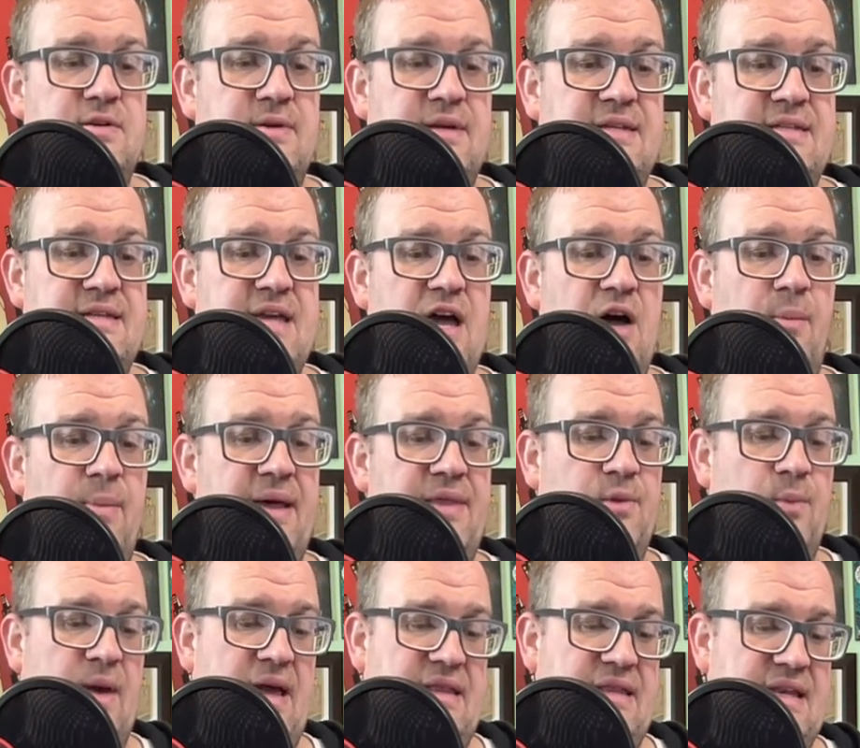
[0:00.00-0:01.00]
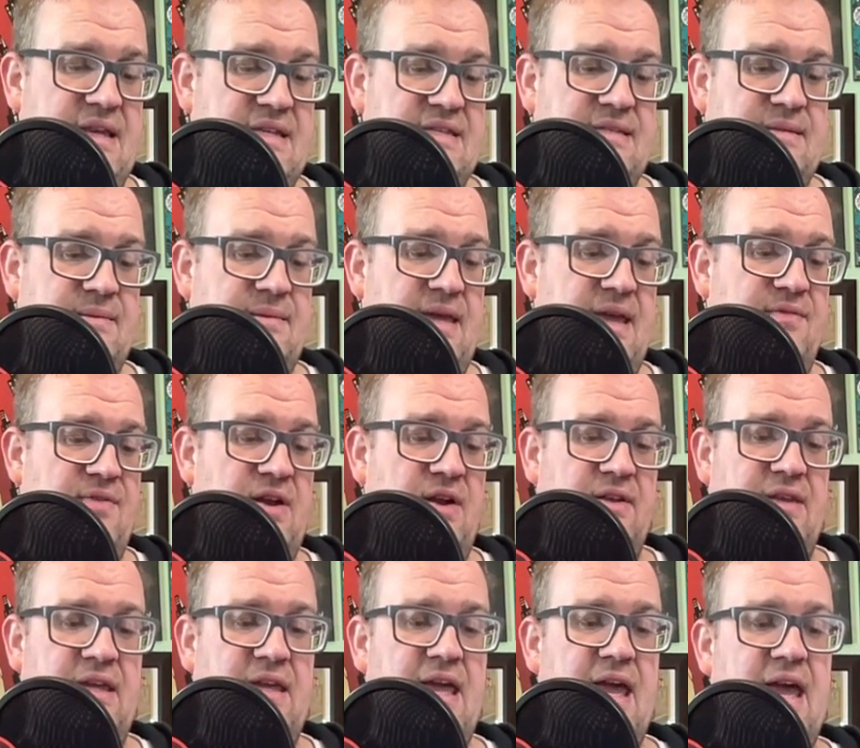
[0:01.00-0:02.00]
You can tell by the way that it's given
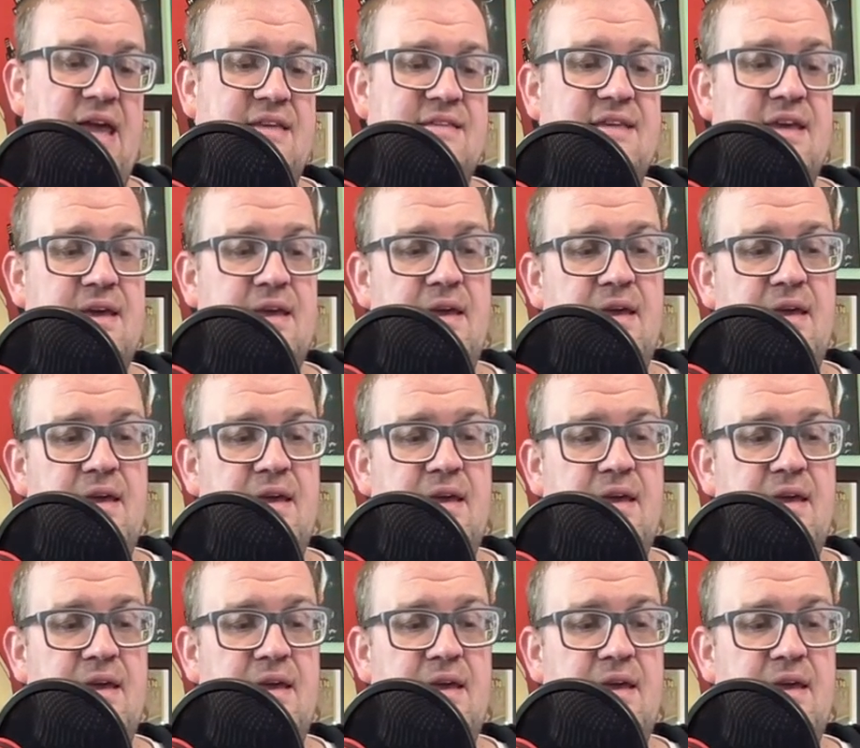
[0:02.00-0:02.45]
on the case.